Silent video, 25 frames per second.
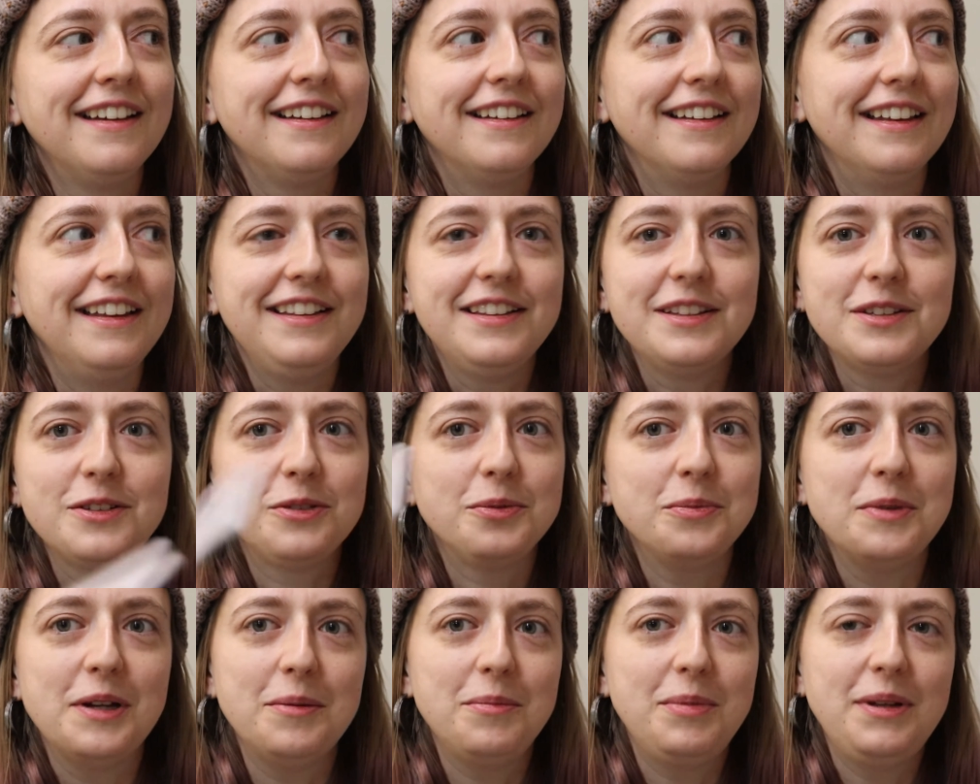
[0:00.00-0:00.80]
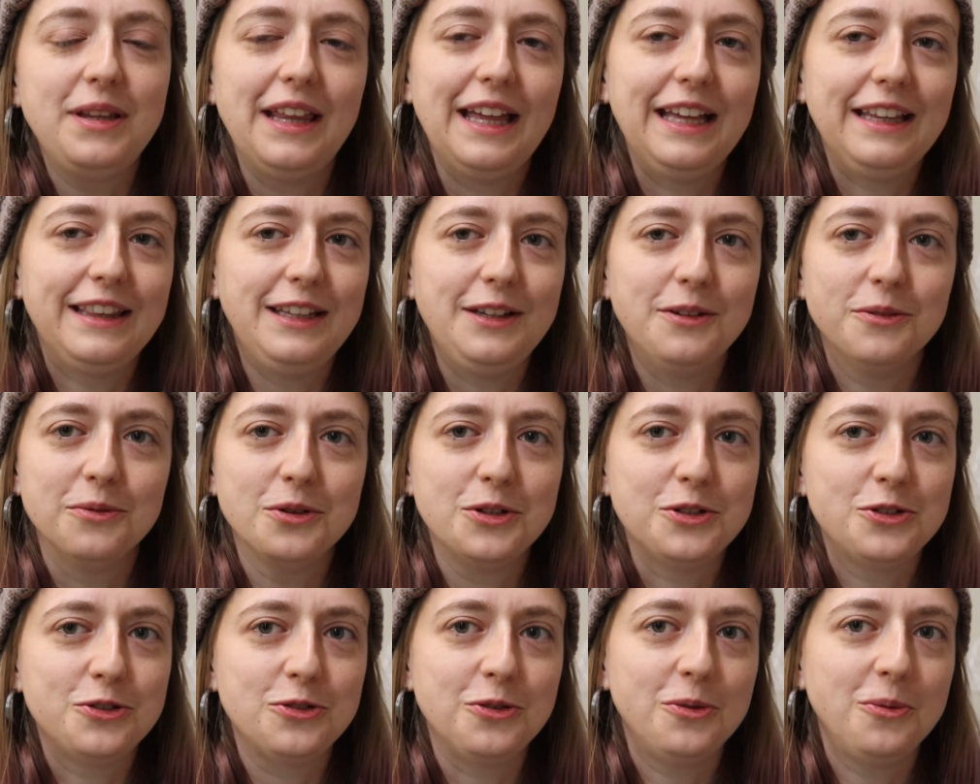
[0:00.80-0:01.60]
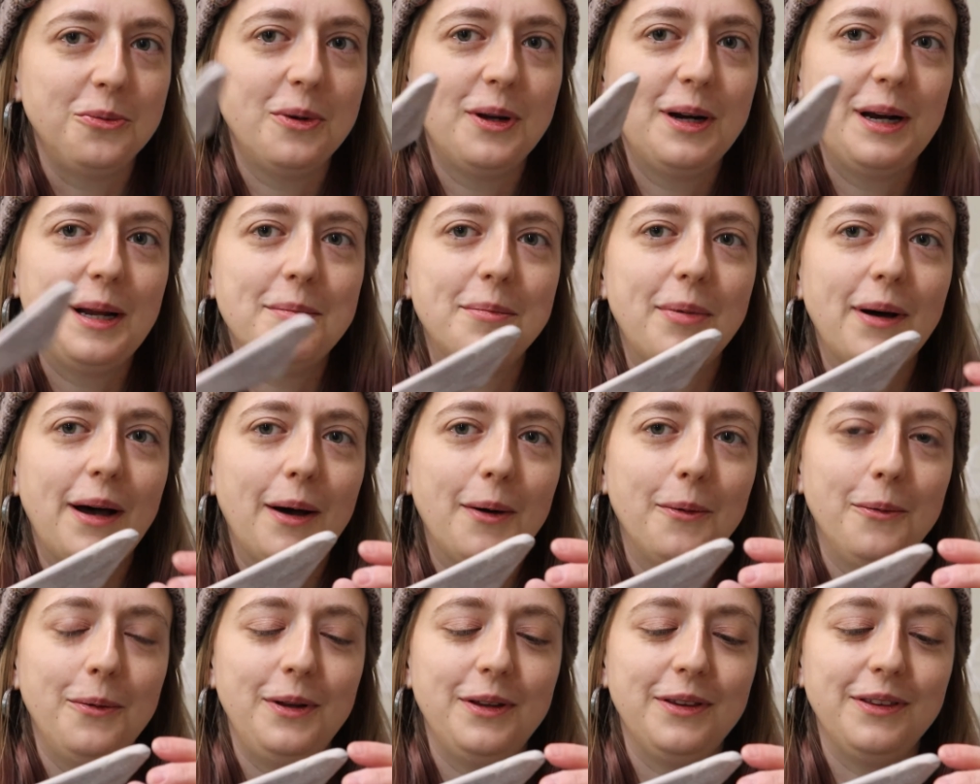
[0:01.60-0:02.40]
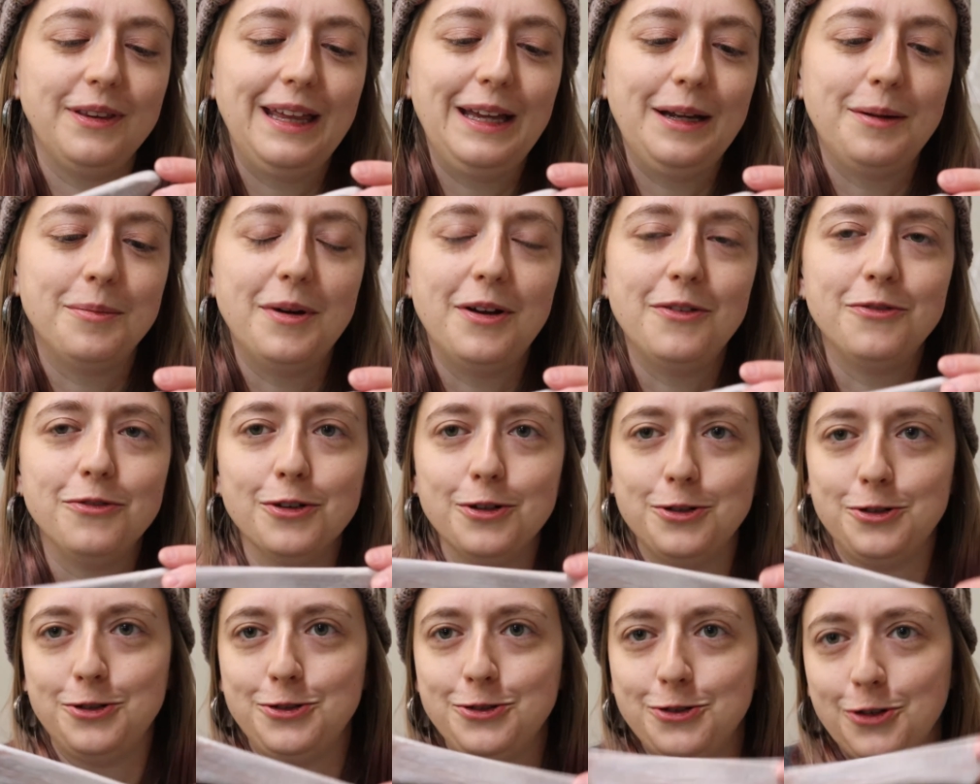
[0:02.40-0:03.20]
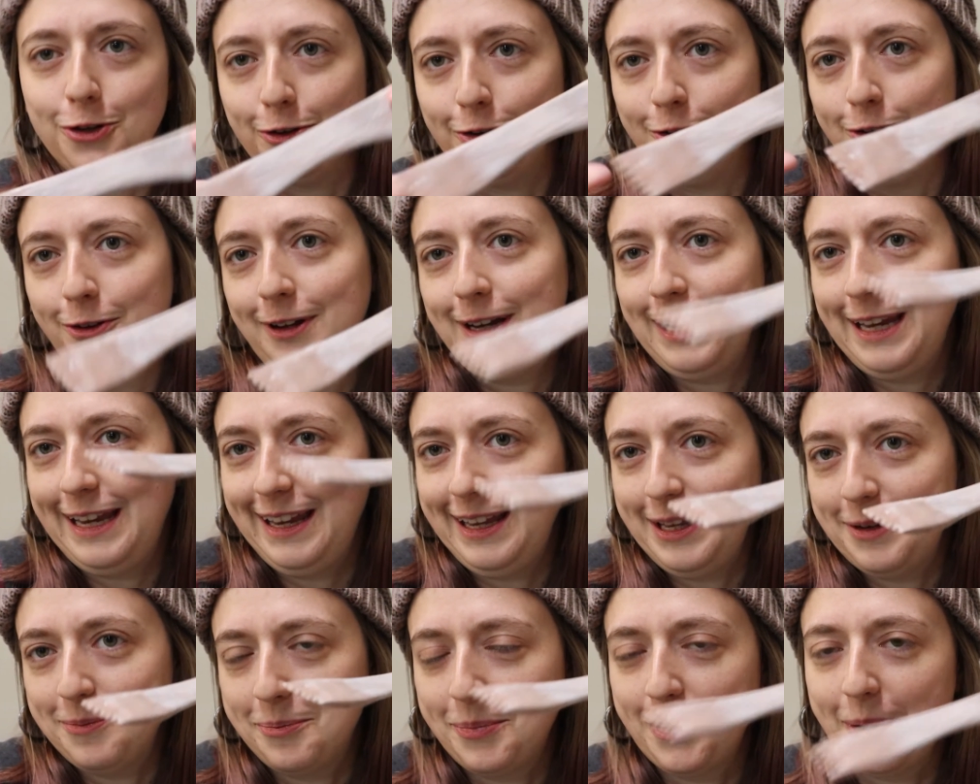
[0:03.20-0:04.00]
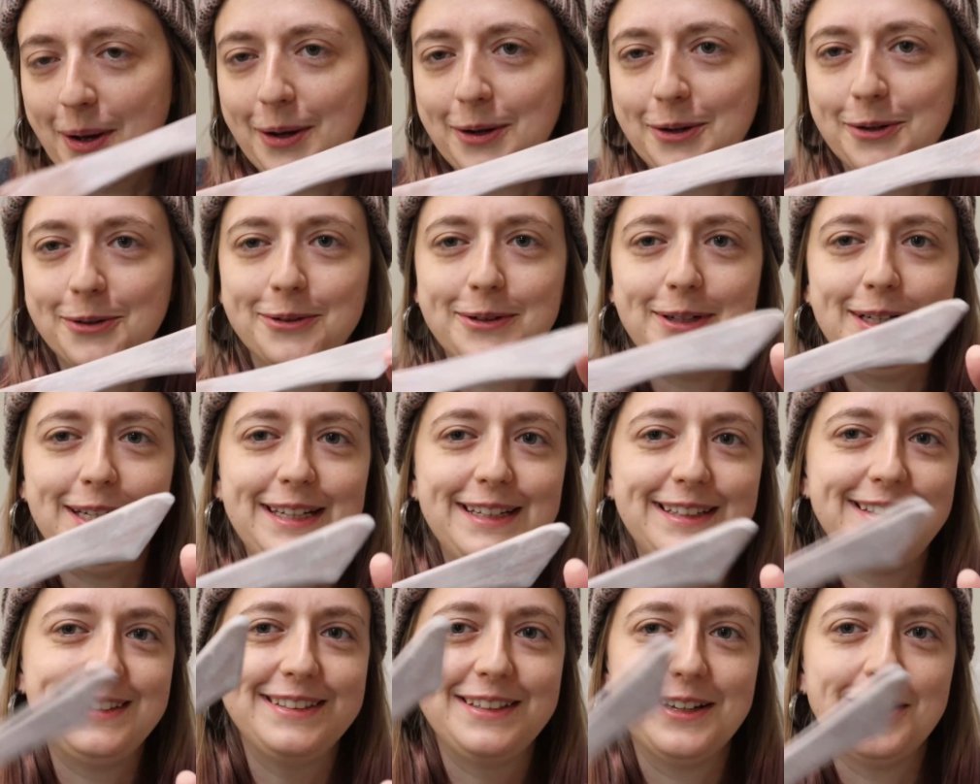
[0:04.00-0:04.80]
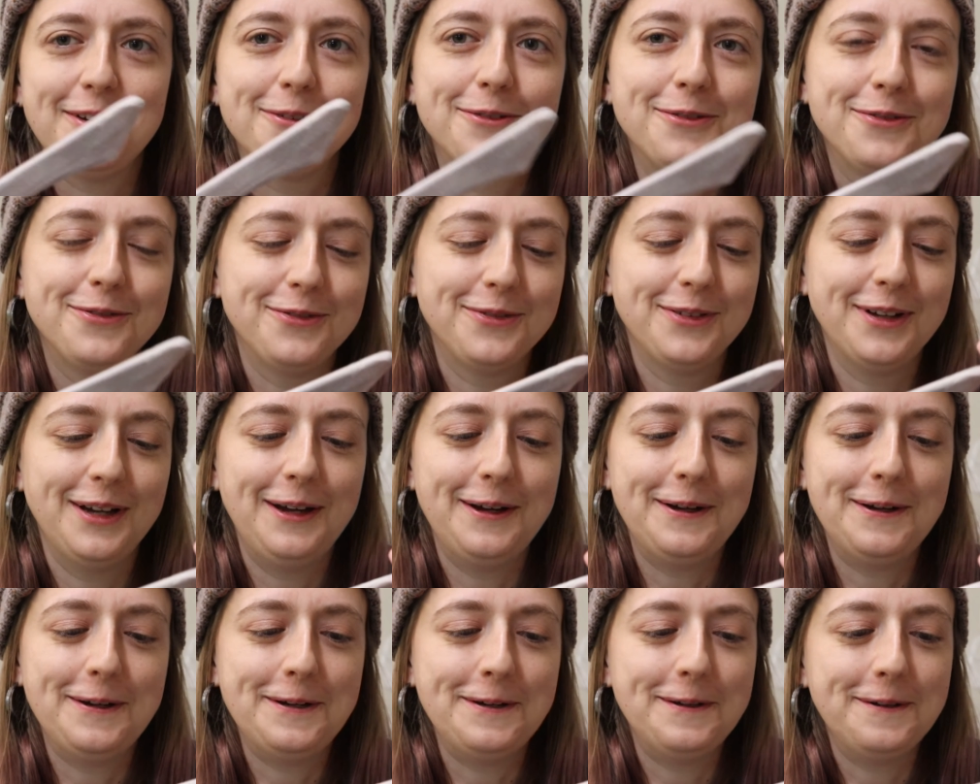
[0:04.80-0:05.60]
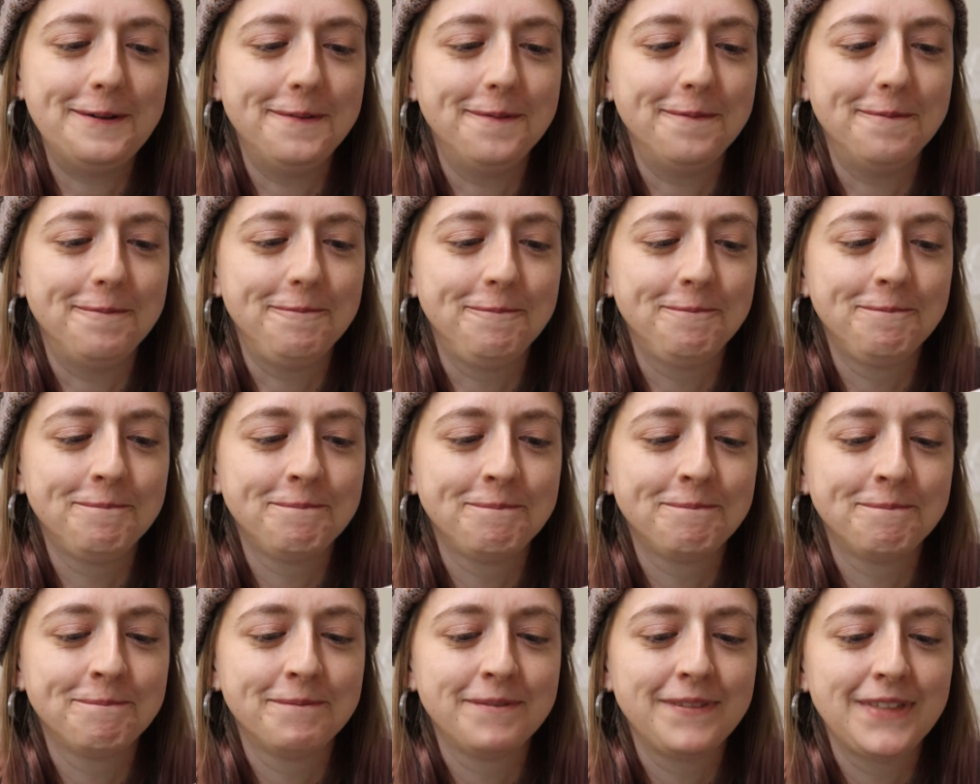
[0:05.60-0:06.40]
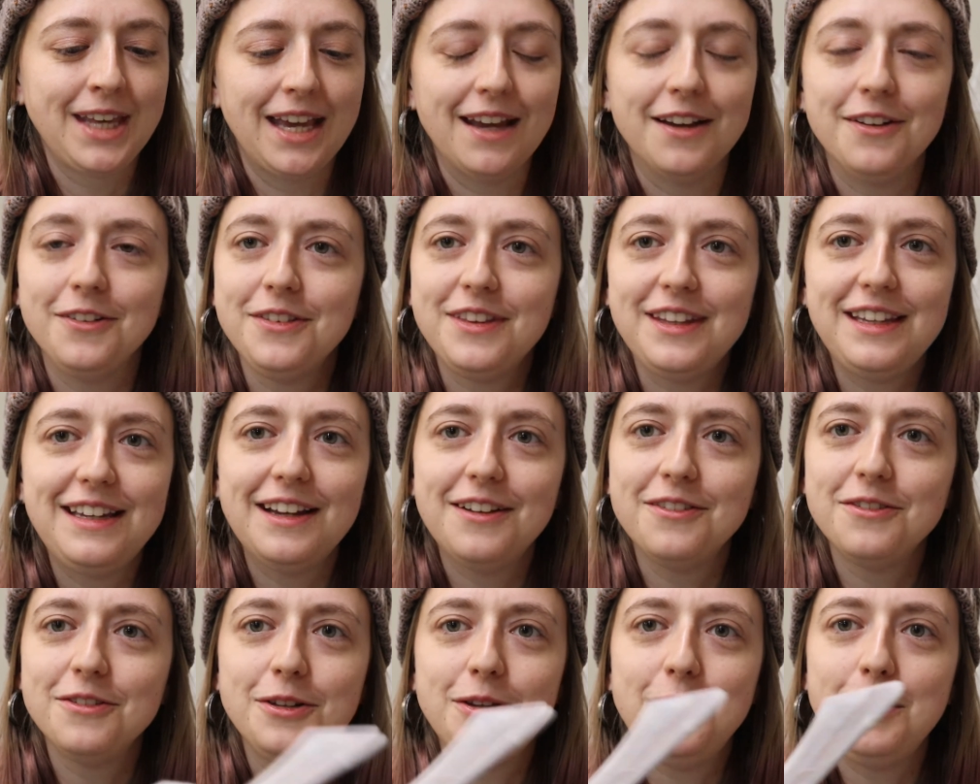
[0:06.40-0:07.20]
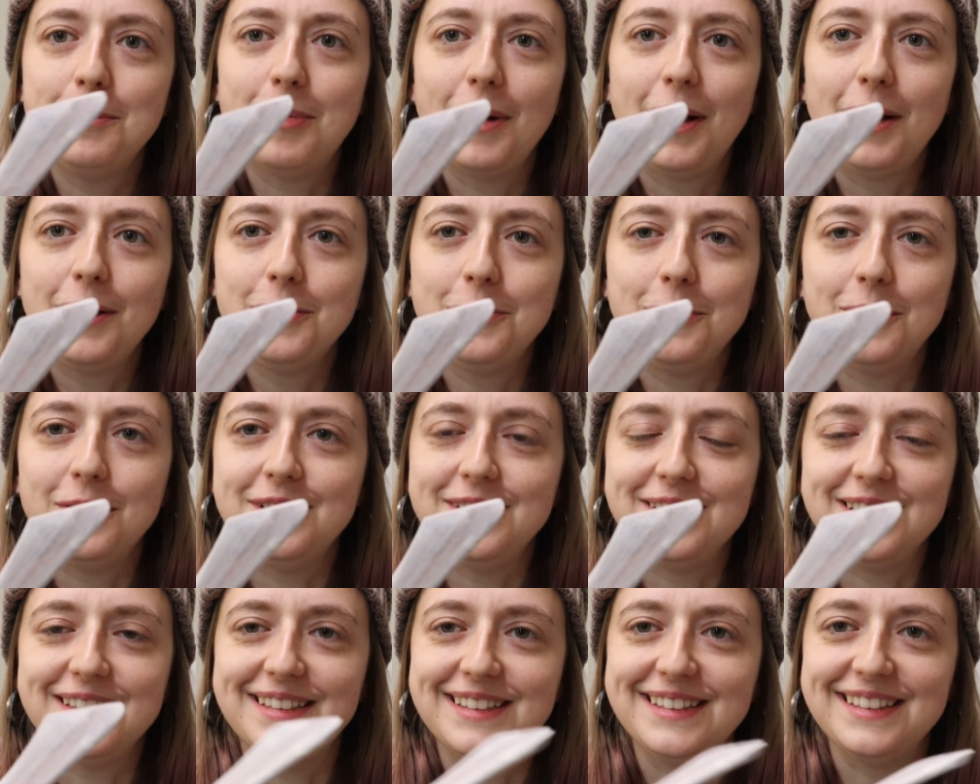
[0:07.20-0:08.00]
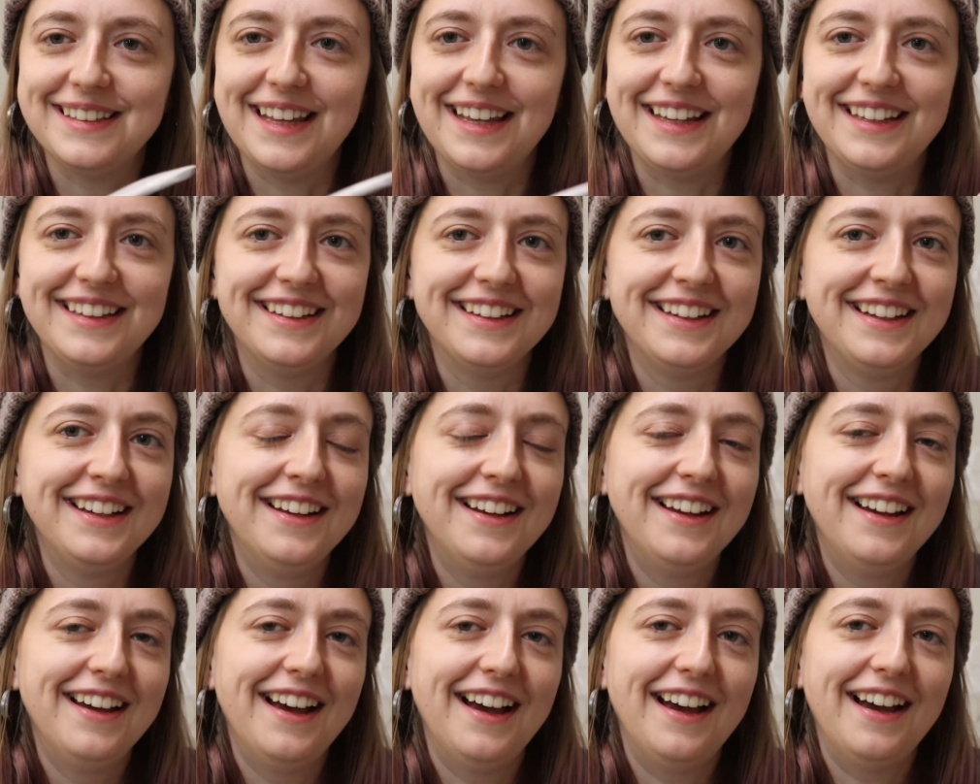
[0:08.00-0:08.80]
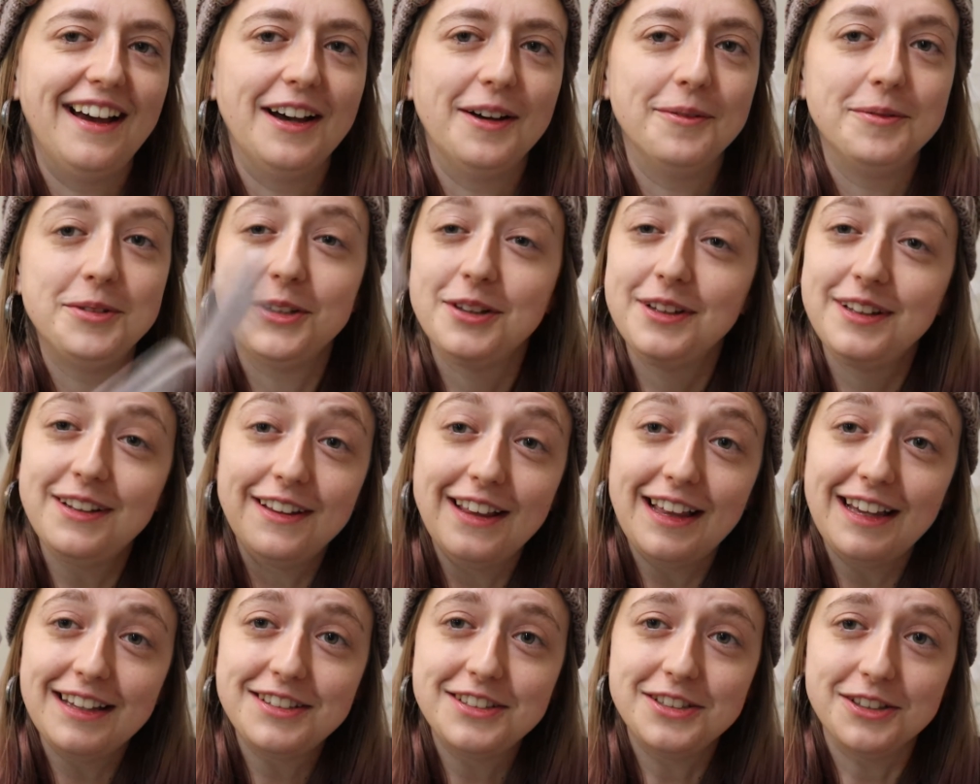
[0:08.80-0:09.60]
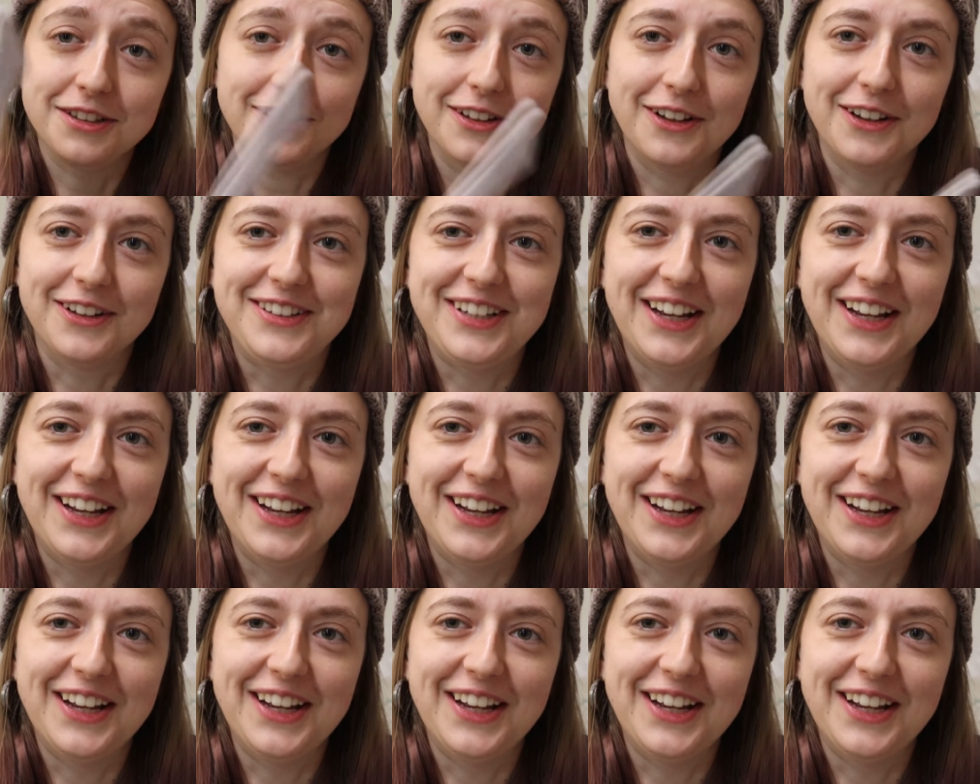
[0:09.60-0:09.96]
this might be like the original one I bought with like my first starter kit pottery stuff. I don't think I've really bought one since then. So it'll last you a long